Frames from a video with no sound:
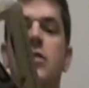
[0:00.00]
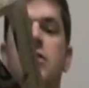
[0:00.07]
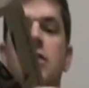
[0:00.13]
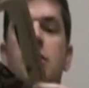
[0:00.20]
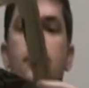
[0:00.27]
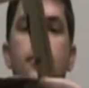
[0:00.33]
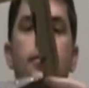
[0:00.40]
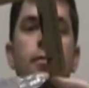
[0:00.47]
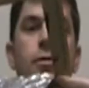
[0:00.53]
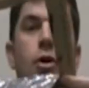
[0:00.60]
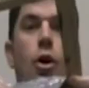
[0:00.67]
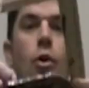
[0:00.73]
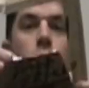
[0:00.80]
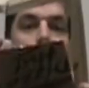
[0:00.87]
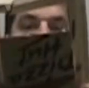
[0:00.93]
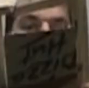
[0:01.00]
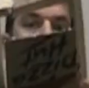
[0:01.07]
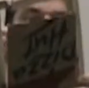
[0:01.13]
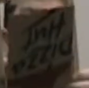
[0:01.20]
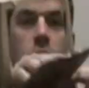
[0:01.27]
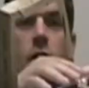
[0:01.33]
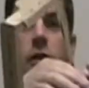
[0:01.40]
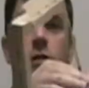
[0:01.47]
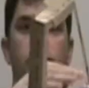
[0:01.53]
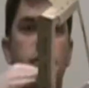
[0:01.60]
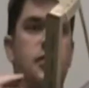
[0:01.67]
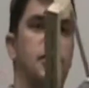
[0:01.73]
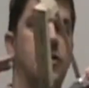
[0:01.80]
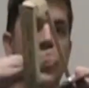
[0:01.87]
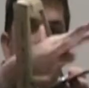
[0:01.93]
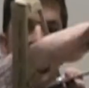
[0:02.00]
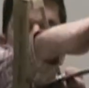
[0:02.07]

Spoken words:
to go over this.